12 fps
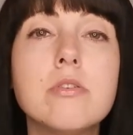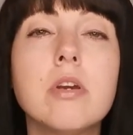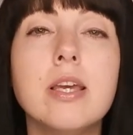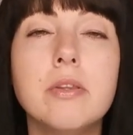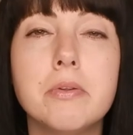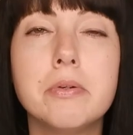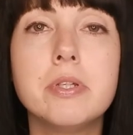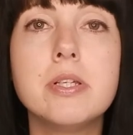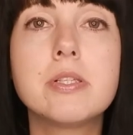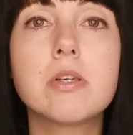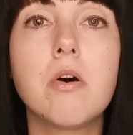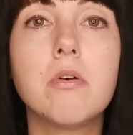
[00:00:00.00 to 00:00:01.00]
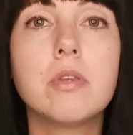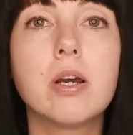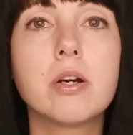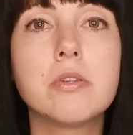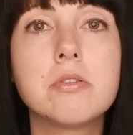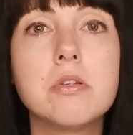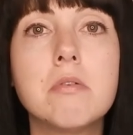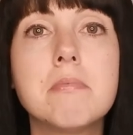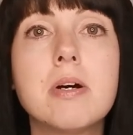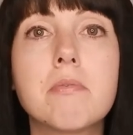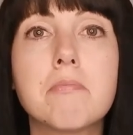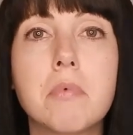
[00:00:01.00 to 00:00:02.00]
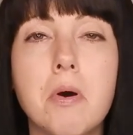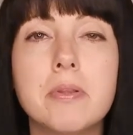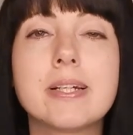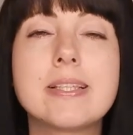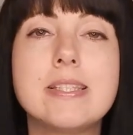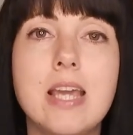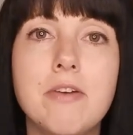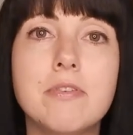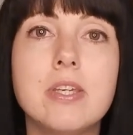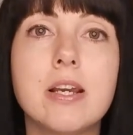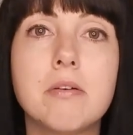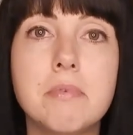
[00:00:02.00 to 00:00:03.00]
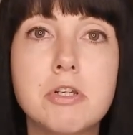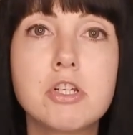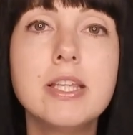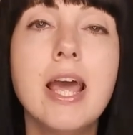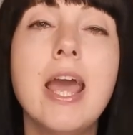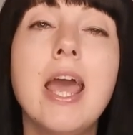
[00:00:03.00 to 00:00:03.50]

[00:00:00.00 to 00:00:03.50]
you can do this on the Consumer Product Safety Commission